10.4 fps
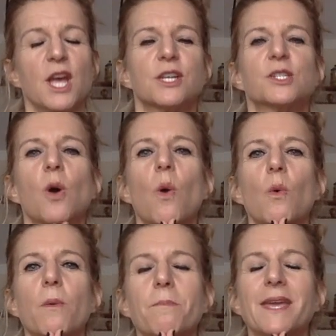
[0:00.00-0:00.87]

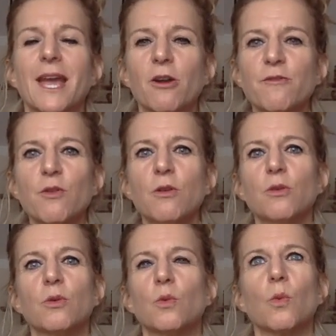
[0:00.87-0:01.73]
So be
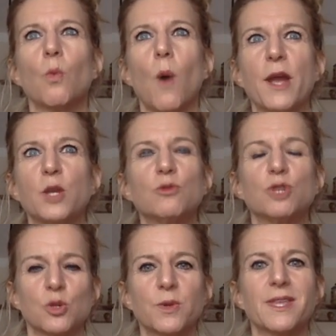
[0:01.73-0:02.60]
careful what you
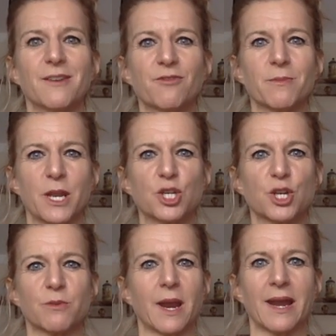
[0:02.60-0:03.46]
do with the
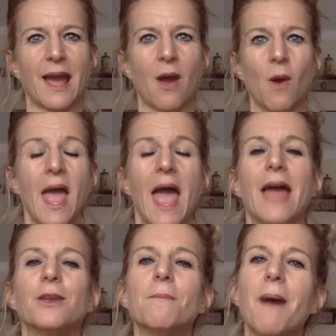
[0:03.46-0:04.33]
information right now.
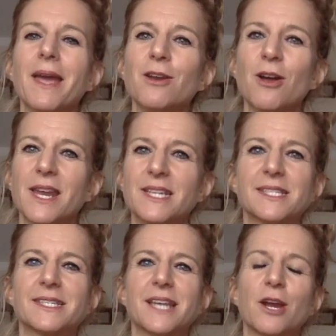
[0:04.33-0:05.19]
And you might not
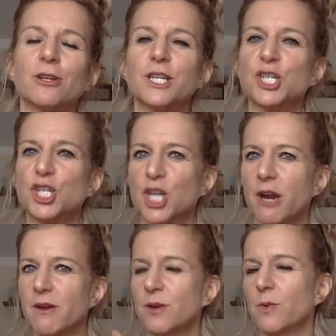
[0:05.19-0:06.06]
necessarily
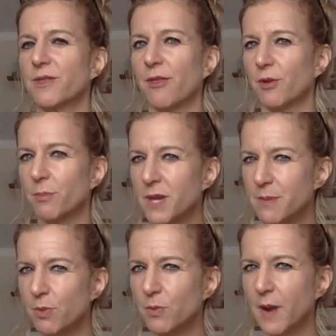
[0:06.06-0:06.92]
share it with other
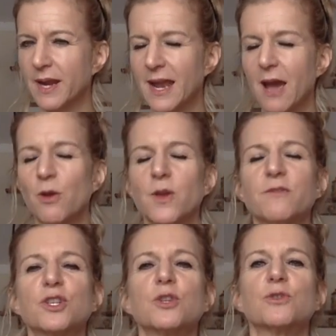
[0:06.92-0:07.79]
people right now. You
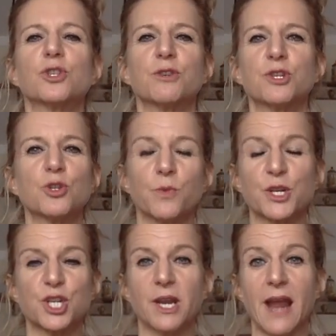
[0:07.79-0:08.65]
have to use your
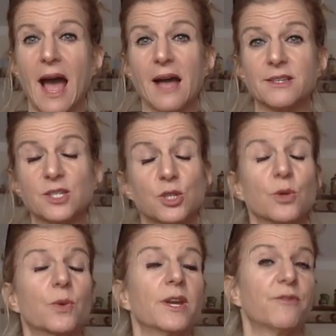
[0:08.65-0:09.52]
intuition as
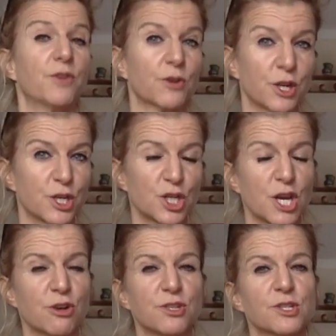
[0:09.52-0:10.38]
to if you're going to
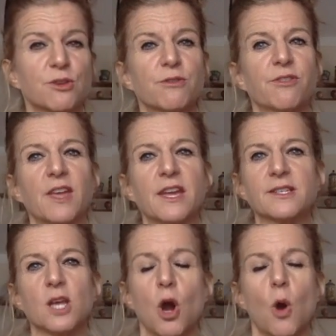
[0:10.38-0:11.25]
share certain
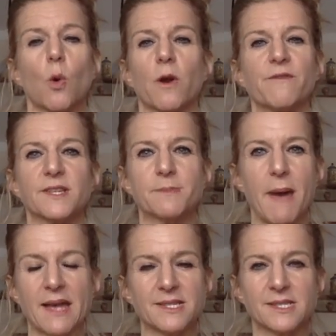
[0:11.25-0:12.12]
things or if it's
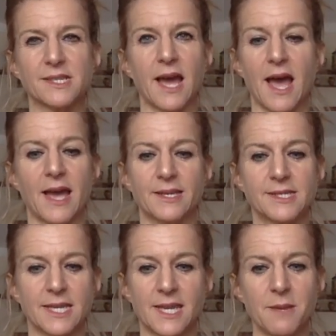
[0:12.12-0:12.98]
best to
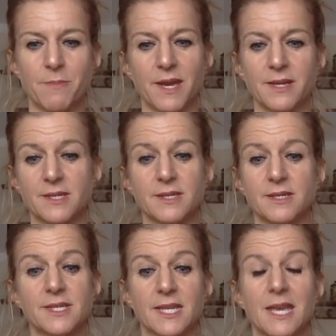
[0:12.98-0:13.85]
keep
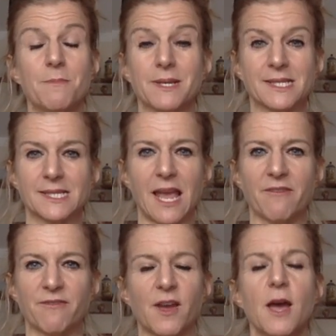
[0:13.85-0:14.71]
it
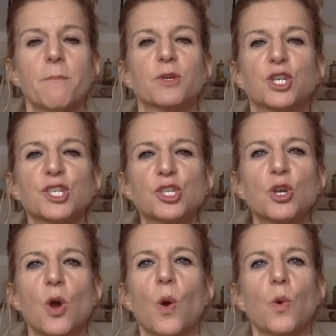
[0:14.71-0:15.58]
safe. But just
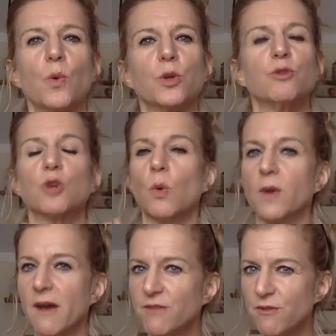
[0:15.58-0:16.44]
know you don't
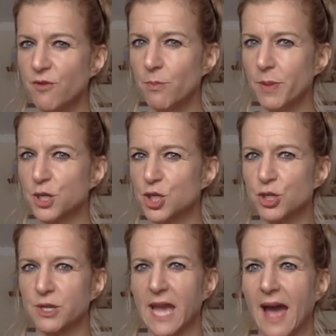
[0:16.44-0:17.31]
have the full
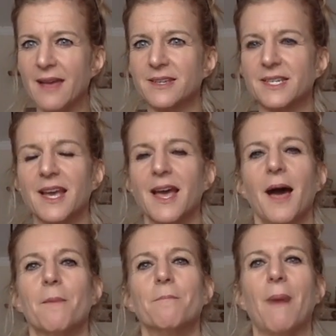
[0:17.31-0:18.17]
picture yet,
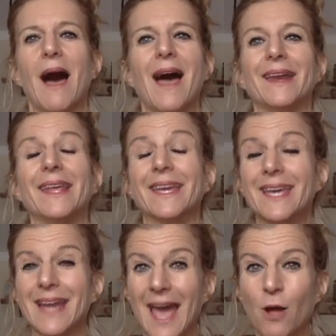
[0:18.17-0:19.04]
but it
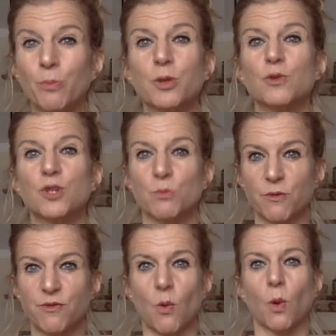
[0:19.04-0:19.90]
can help you to
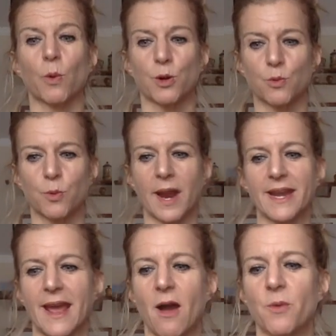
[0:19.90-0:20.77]
move forward
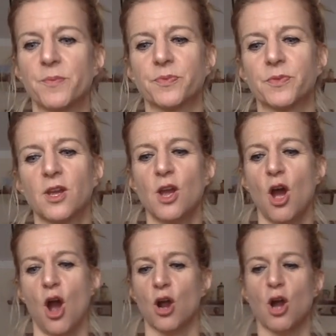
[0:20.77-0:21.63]
right now.
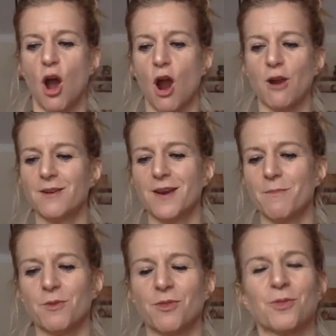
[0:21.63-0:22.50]
Card
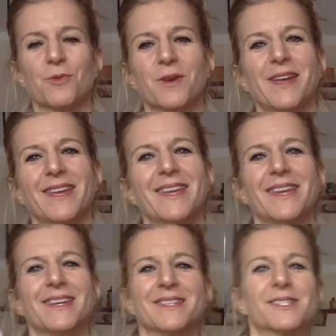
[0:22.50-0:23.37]
number three
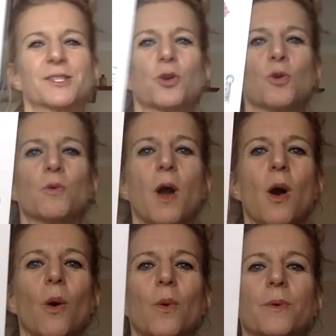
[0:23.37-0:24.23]
is
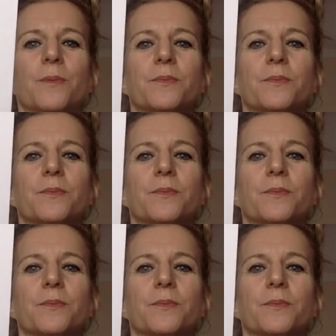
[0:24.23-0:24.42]
crow.